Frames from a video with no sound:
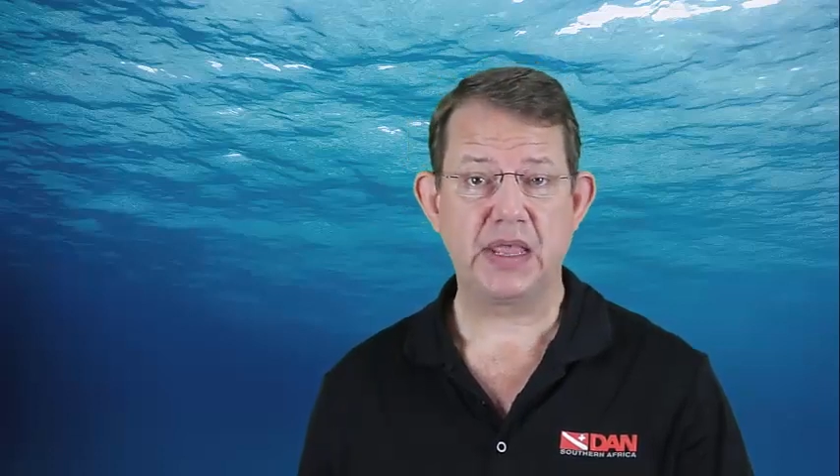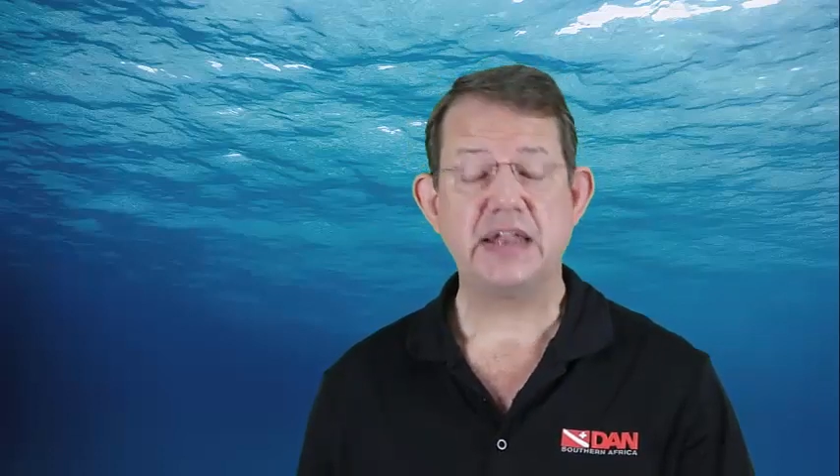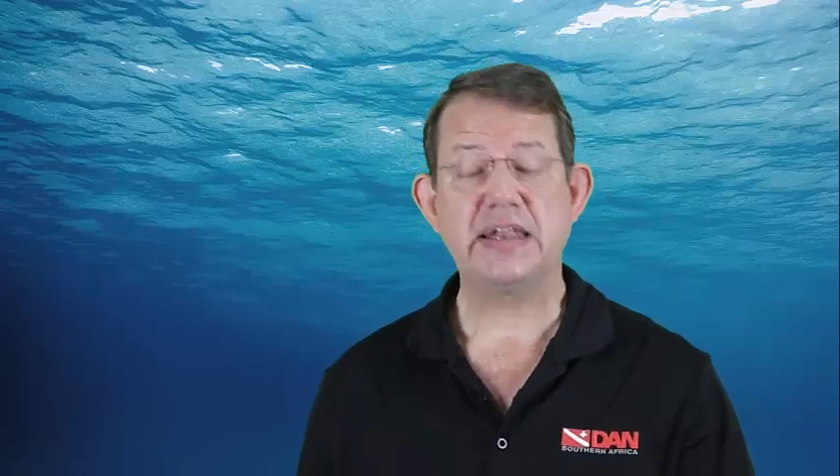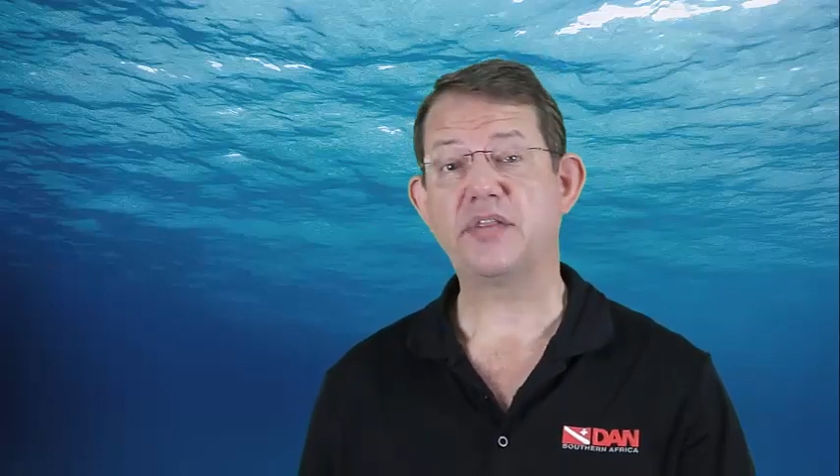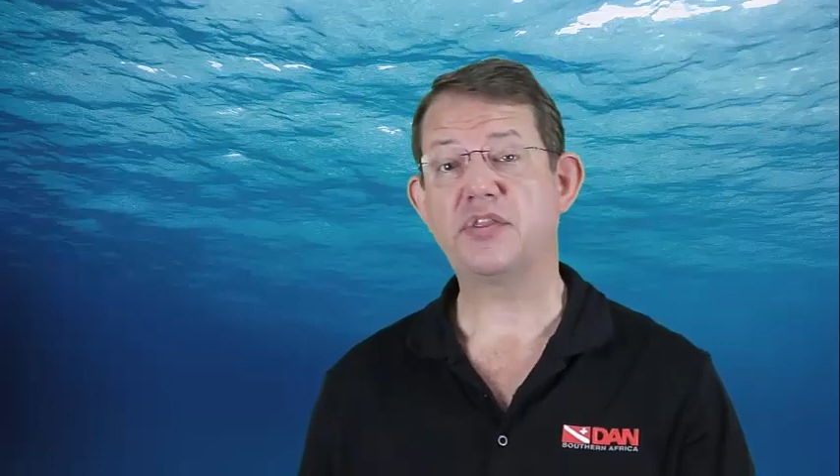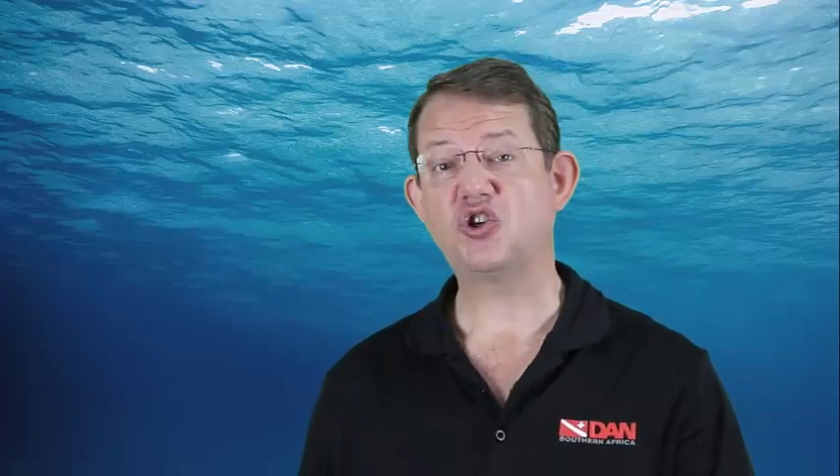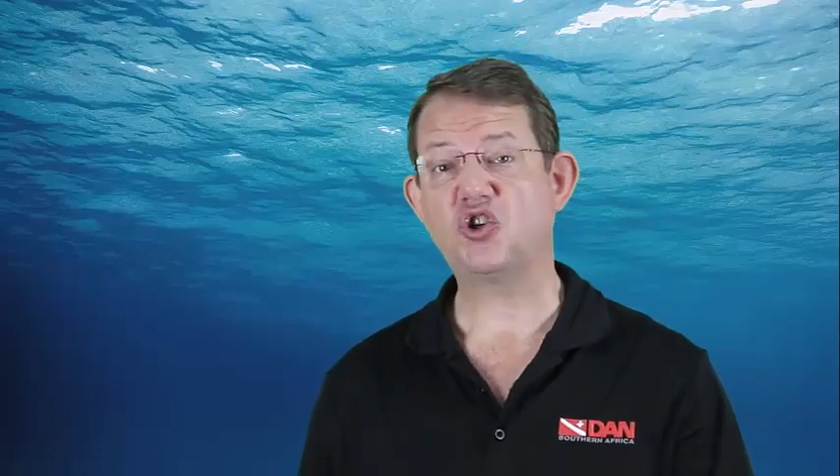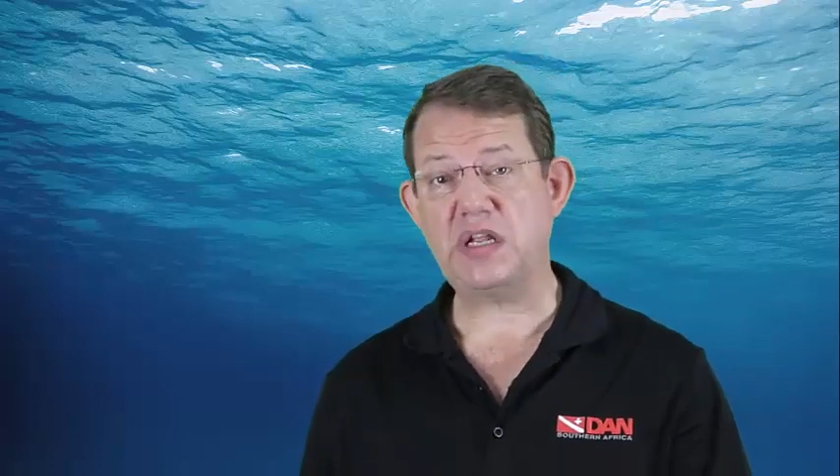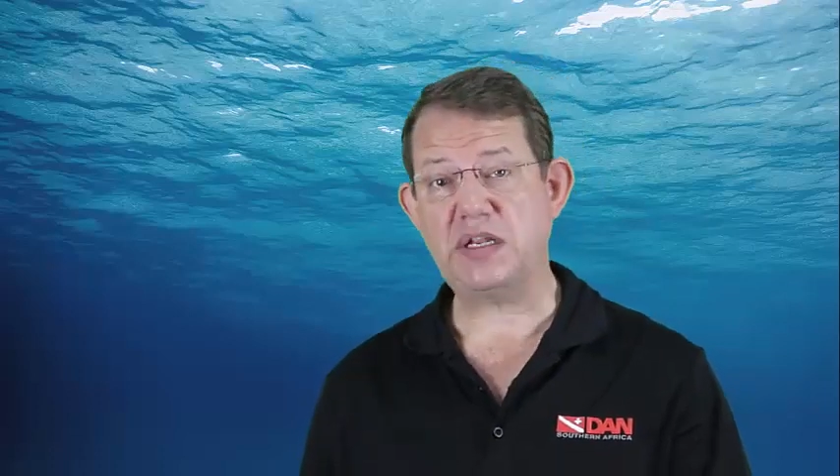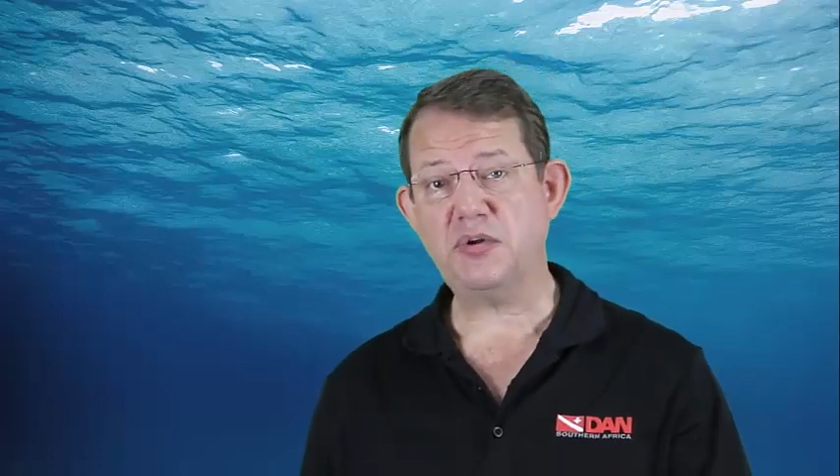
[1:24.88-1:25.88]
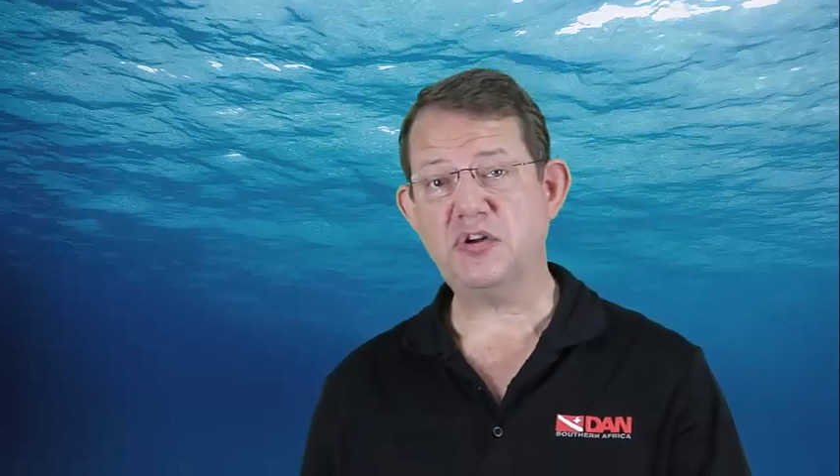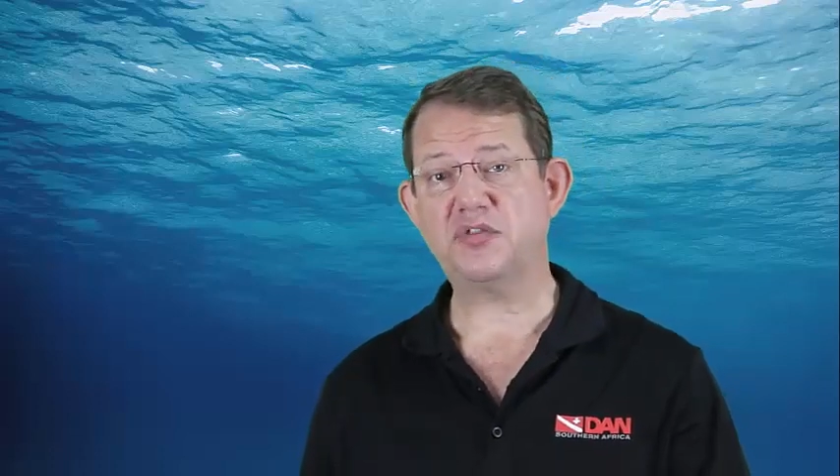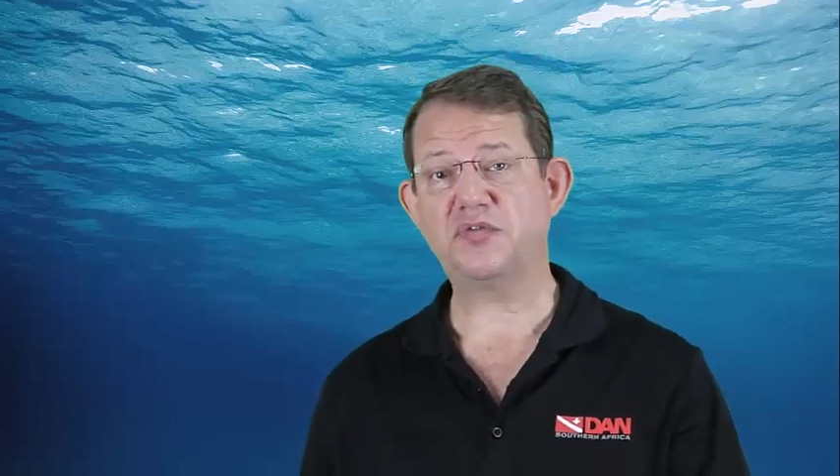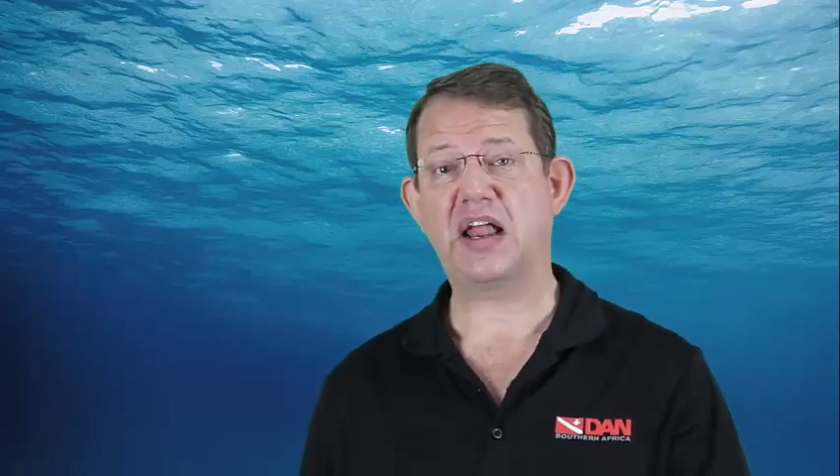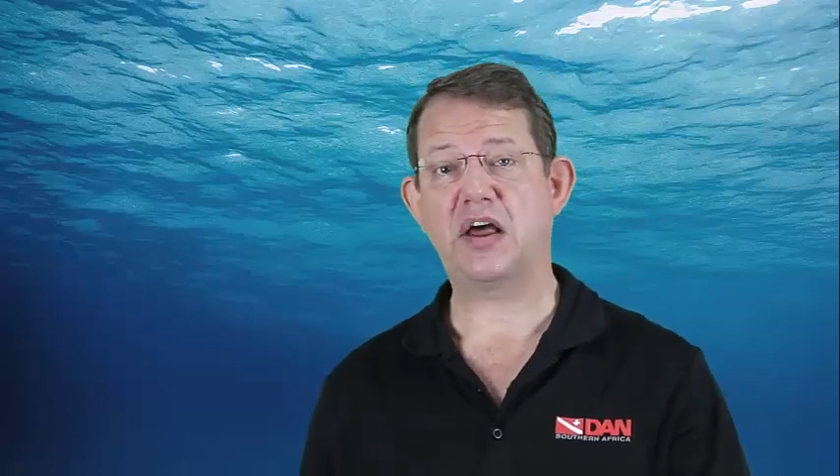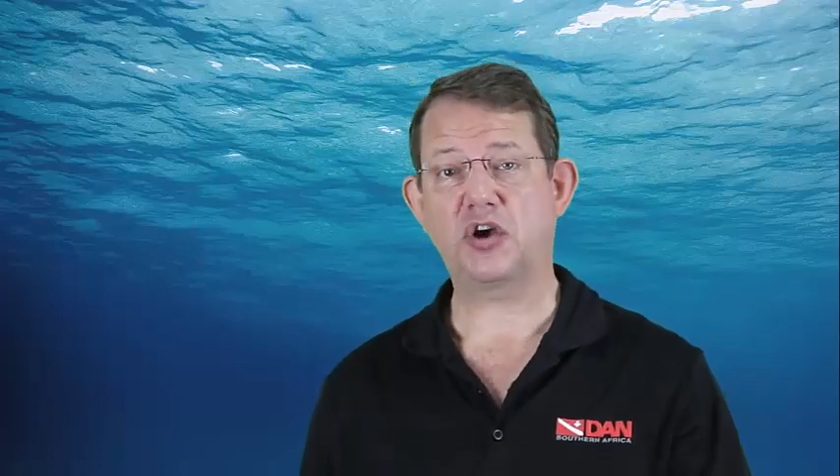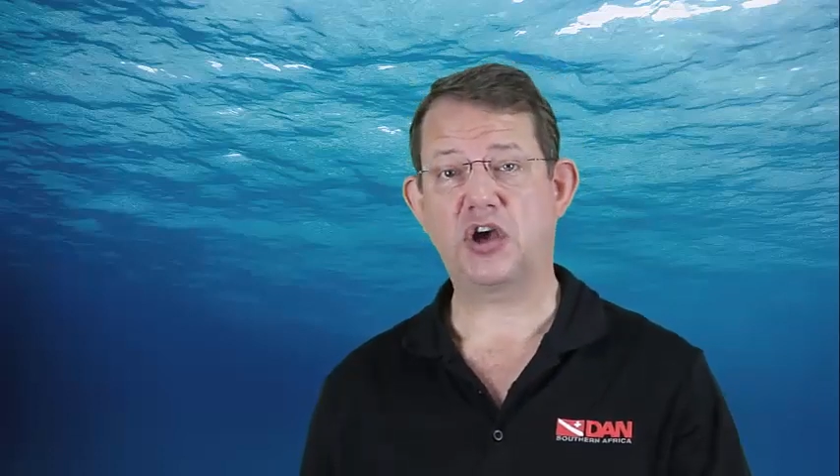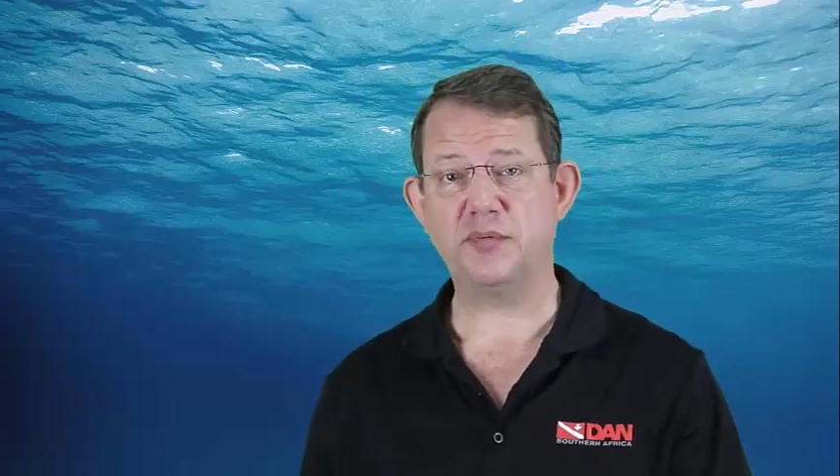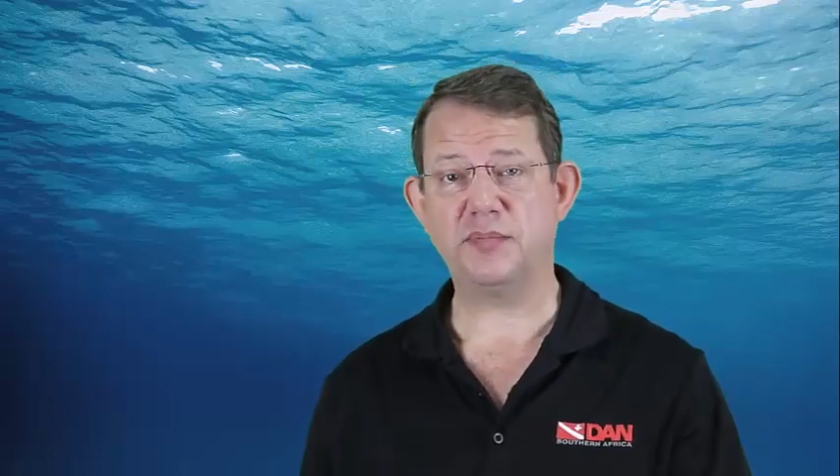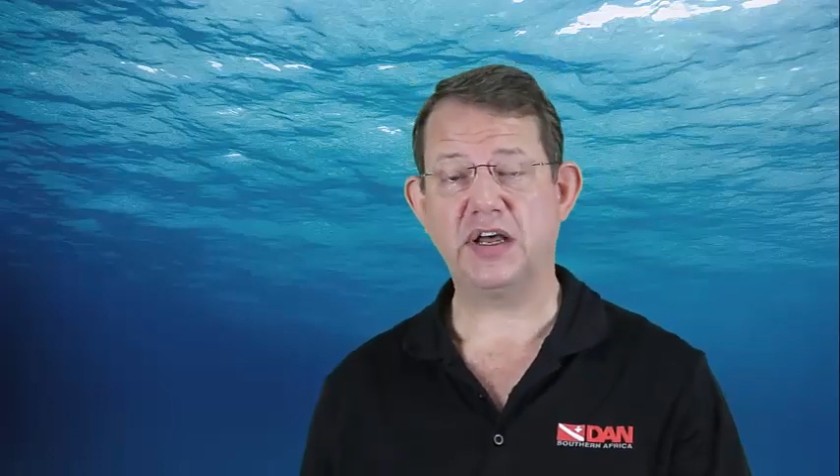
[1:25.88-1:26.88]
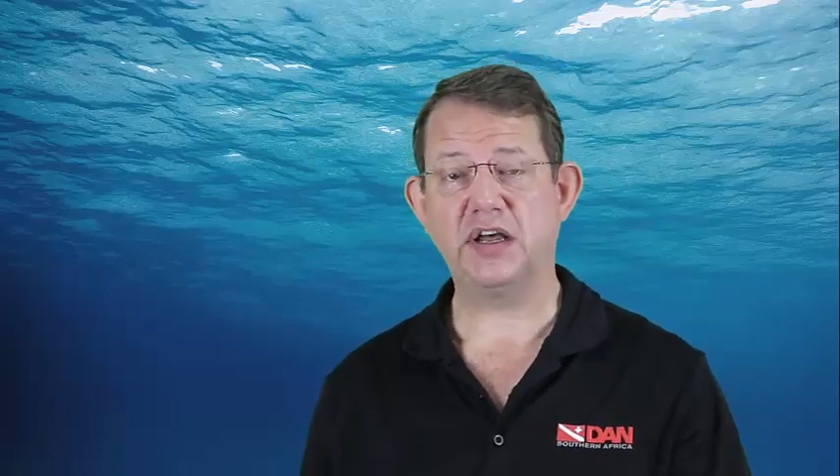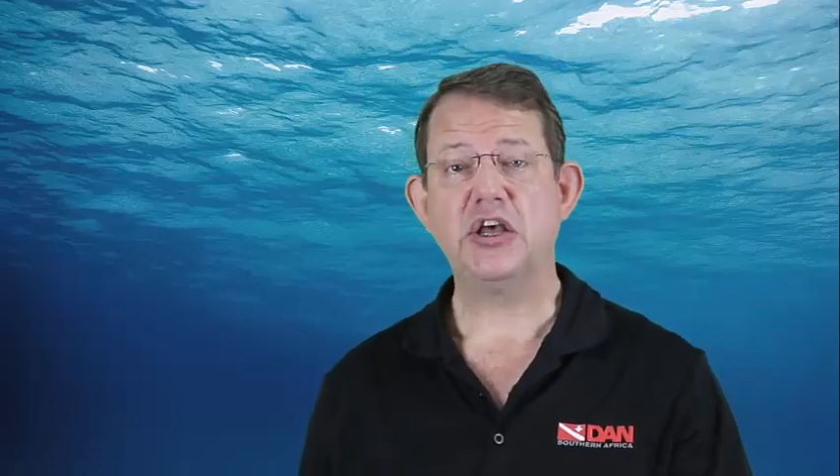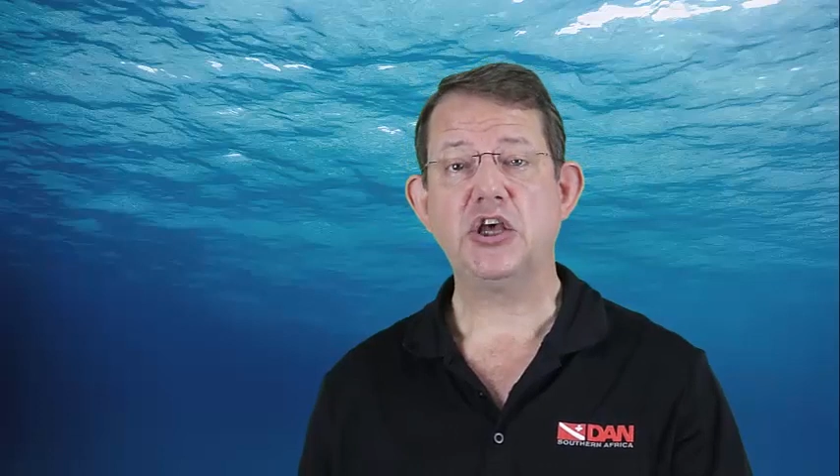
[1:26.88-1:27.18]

Now, the treatment of glaucoma